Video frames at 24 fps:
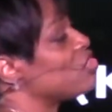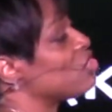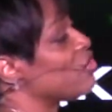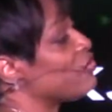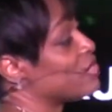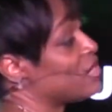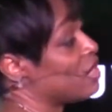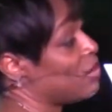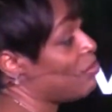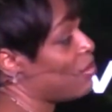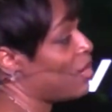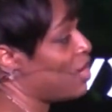of
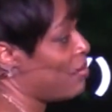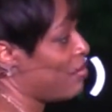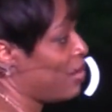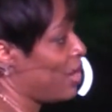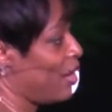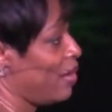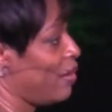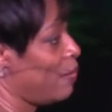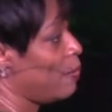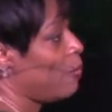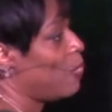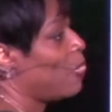
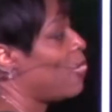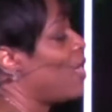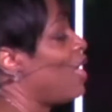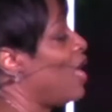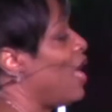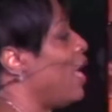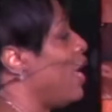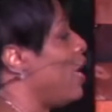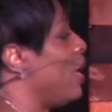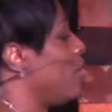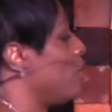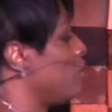Samaria.
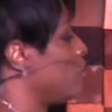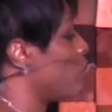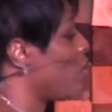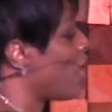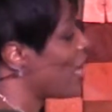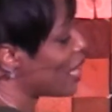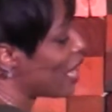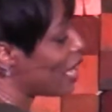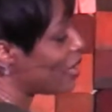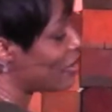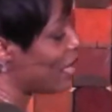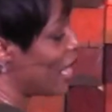And right
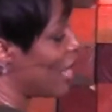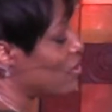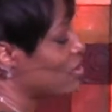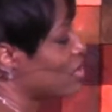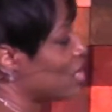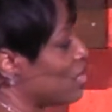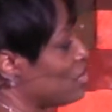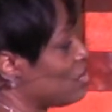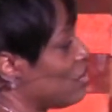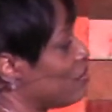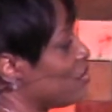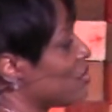at the
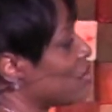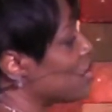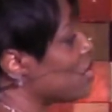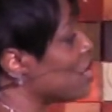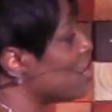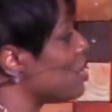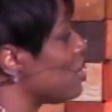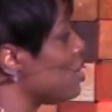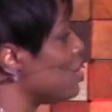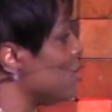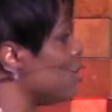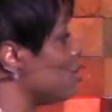outskirts of the
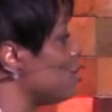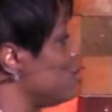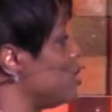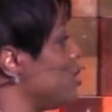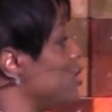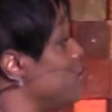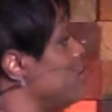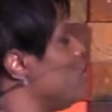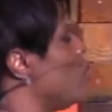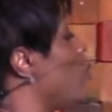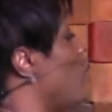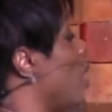city
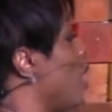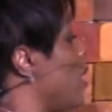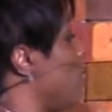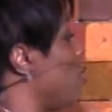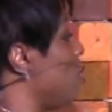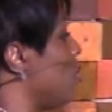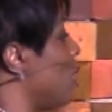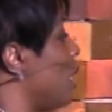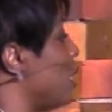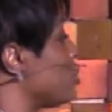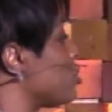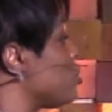is a well.
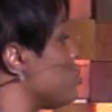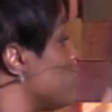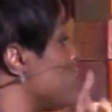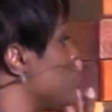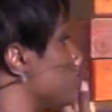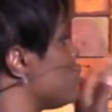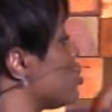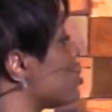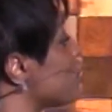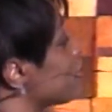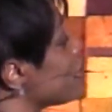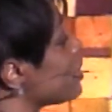And so
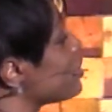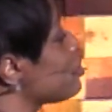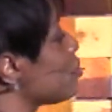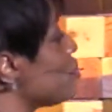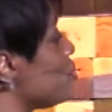Jesus says to